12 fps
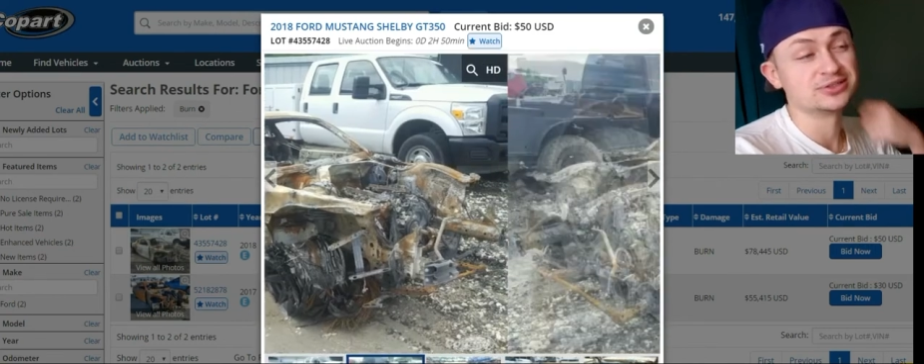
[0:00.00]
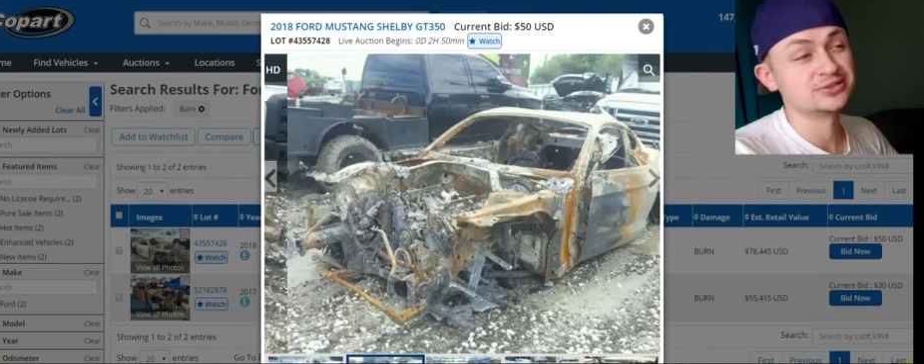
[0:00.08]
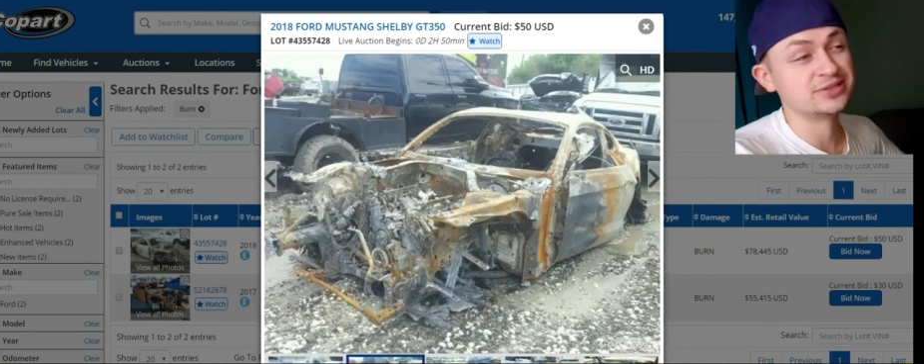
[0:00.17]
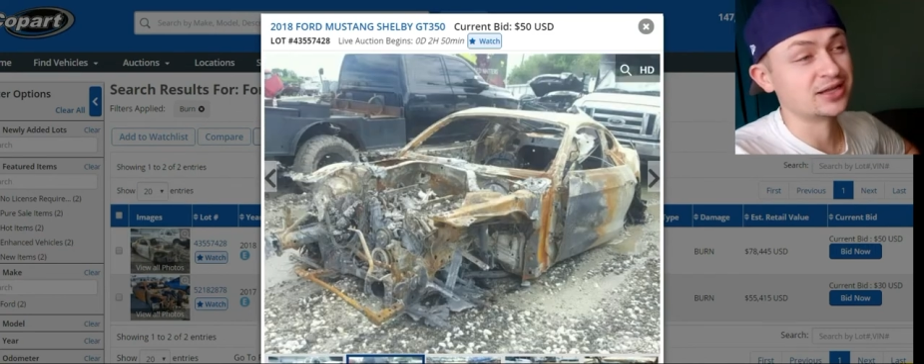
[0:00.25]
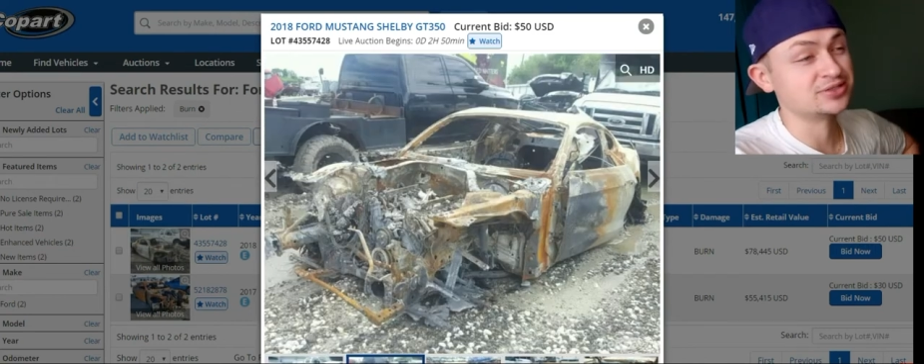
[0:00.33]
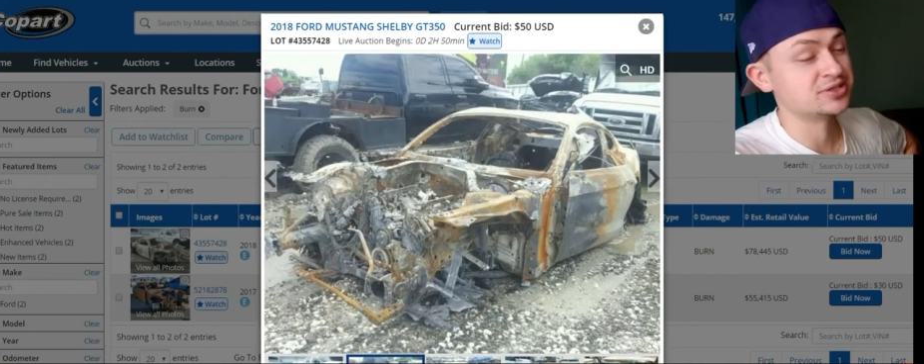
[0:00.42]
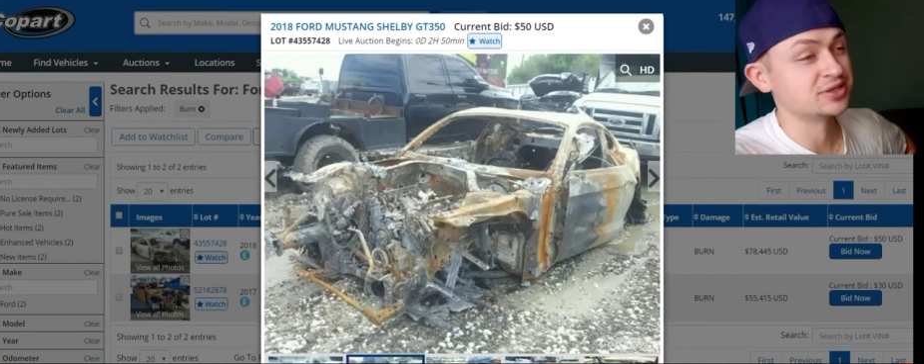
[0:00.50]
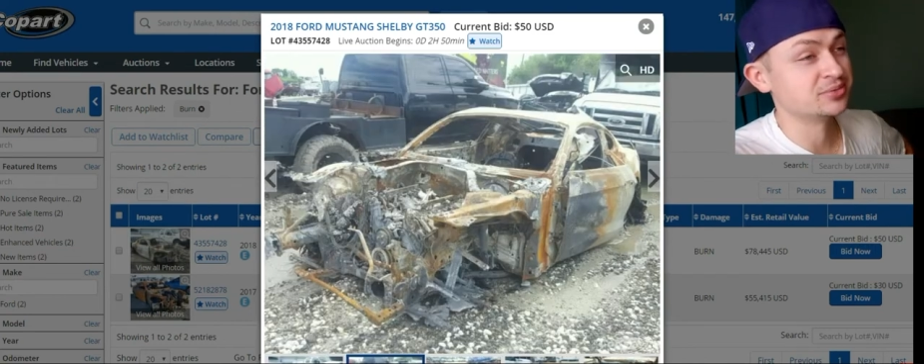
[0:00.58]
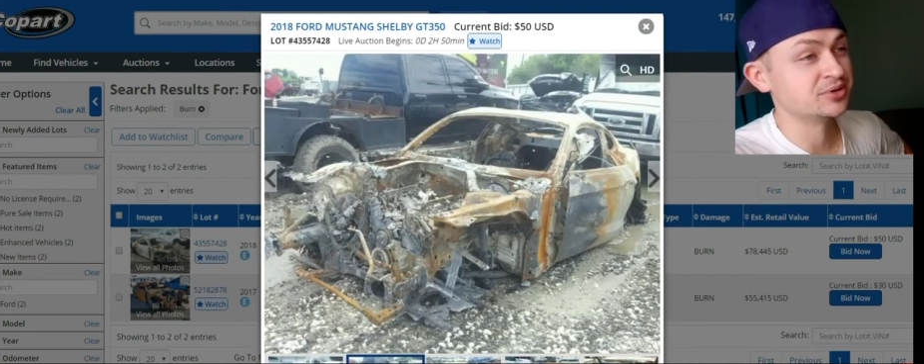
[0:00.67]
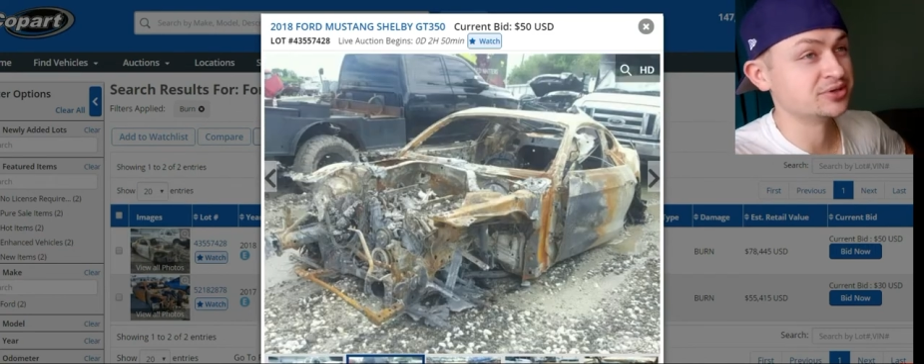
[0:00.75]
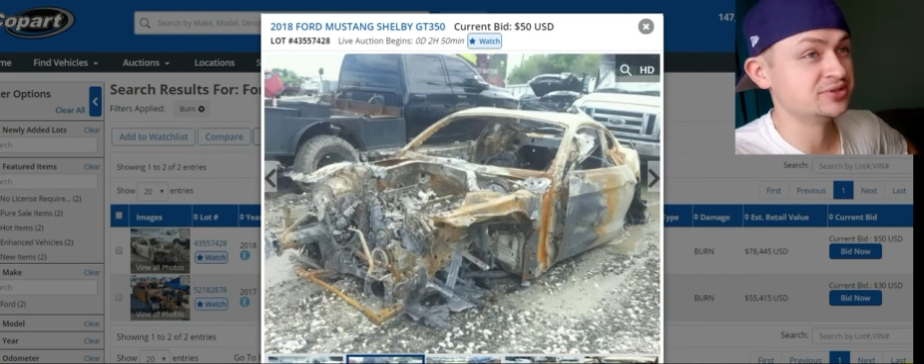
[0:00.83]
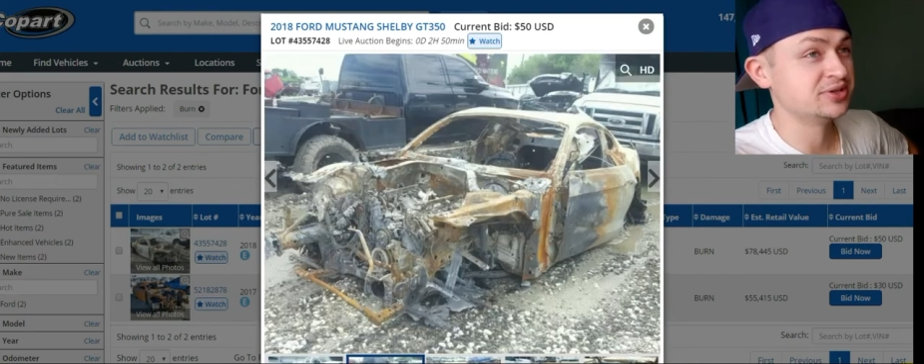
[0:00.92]
Dodge
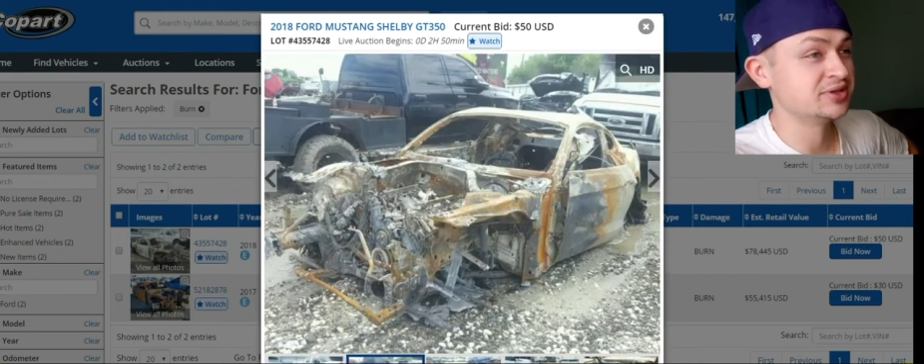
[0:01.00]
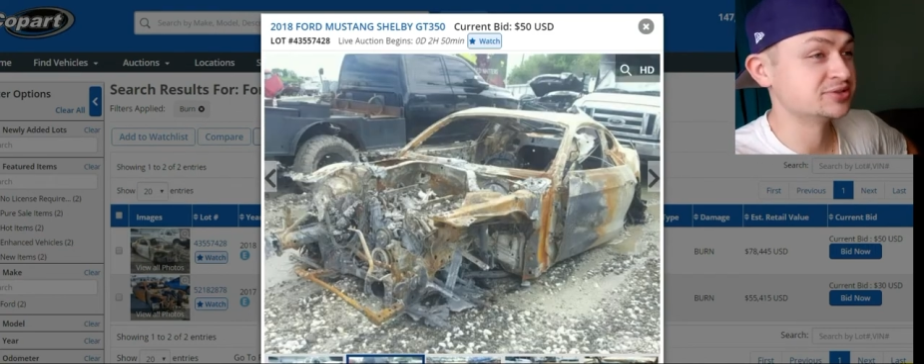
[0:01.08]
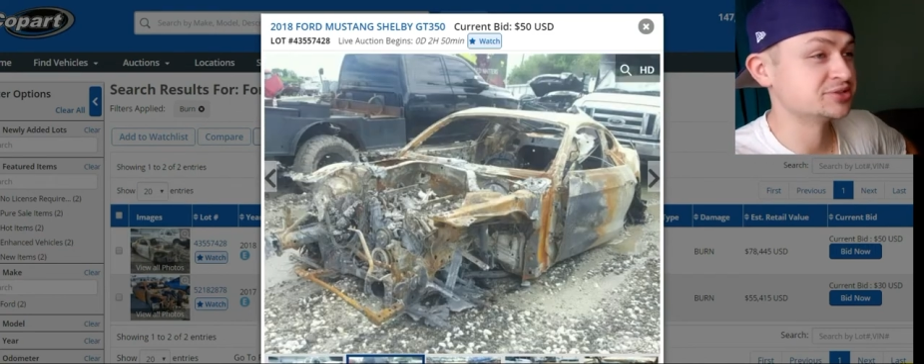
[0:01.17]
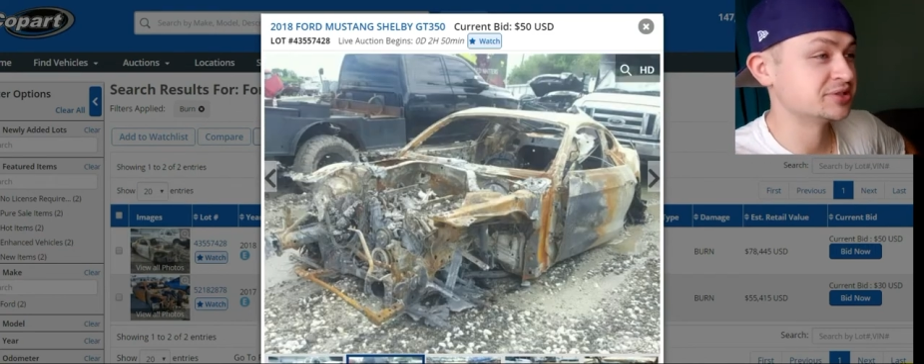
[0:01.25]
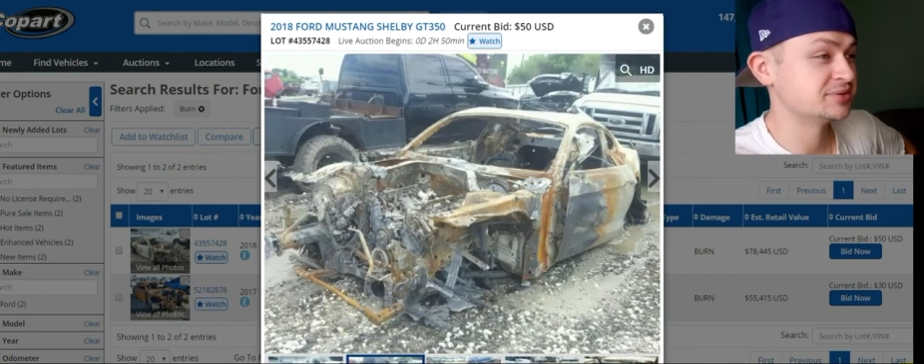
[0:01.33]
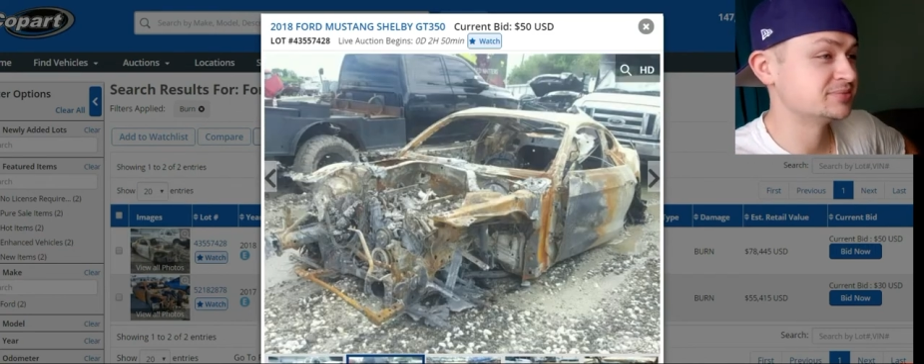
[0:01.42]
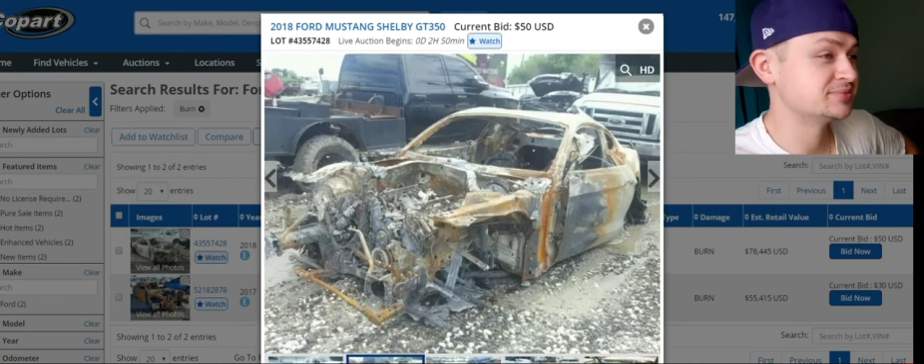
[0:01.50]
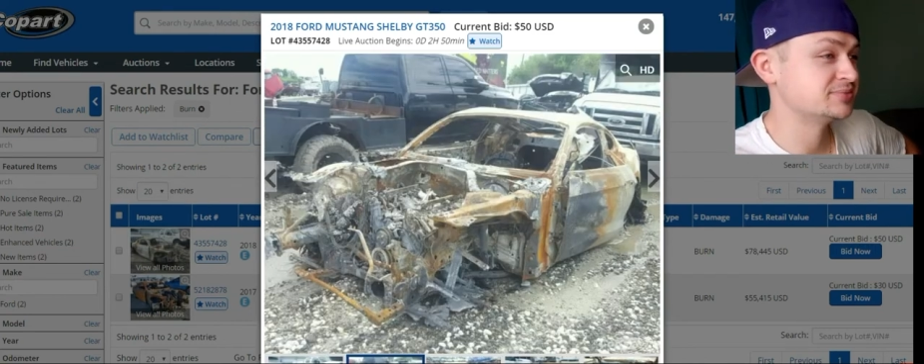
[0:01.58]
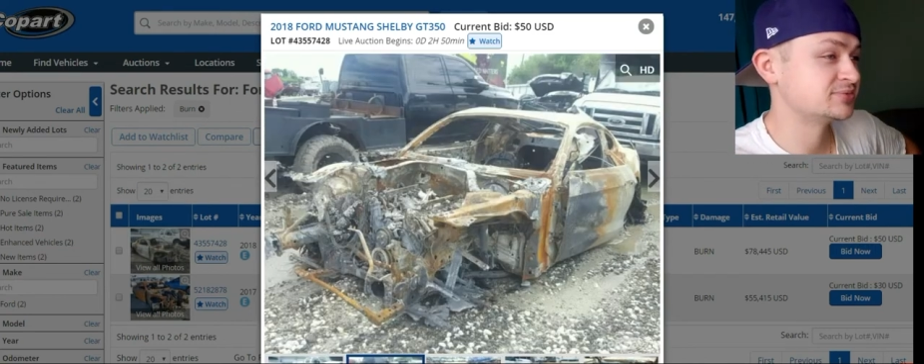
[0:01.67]
Liberty dealership.